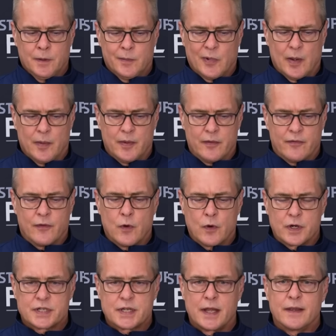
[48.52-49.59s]
probably
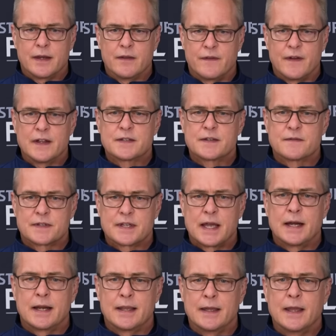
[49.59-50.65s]
focused on the defensive
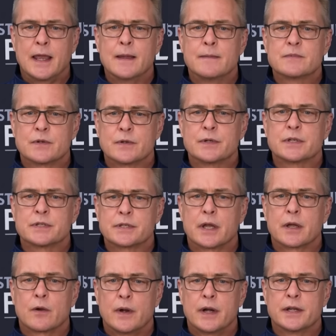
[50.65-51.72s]
side of the game, so it doesn't
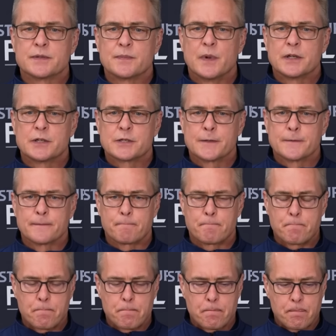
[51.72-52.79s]
get quite as much
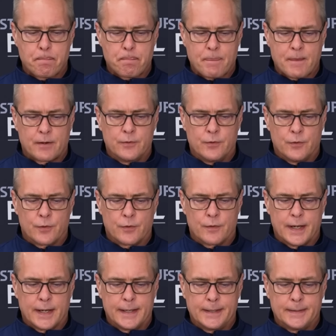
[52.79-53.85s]

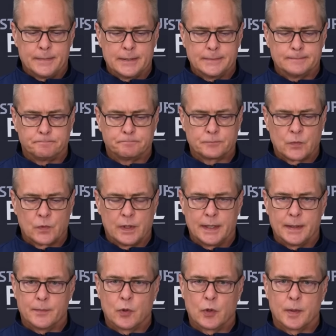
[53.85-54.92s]
notoriety, but
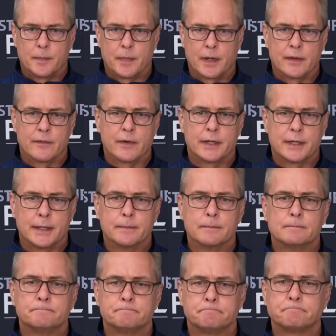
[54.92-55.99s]
really important part of our team.
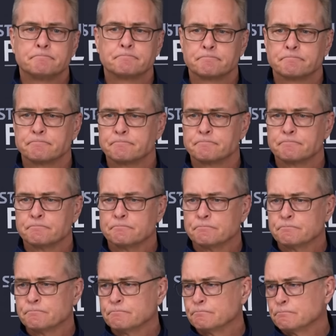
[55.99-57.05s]
Front
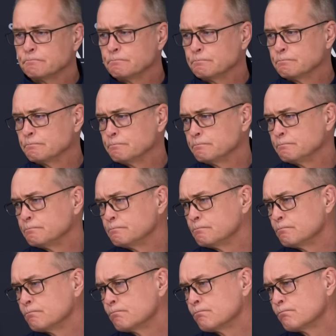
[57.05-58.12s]
right. Paul, I
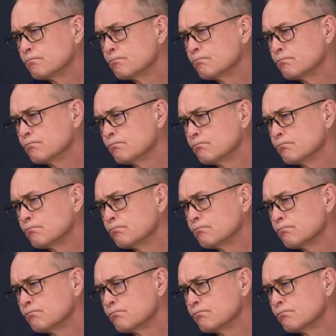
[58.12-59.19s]
know you
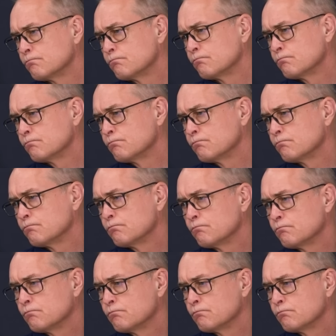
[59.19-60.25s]
were very upset
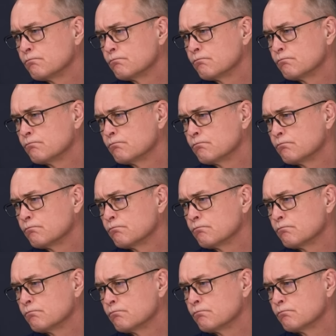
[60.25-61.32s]
last night about how unbearable
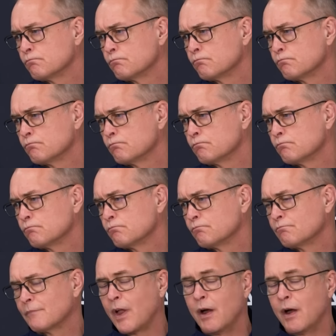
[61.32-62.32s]
your household is now,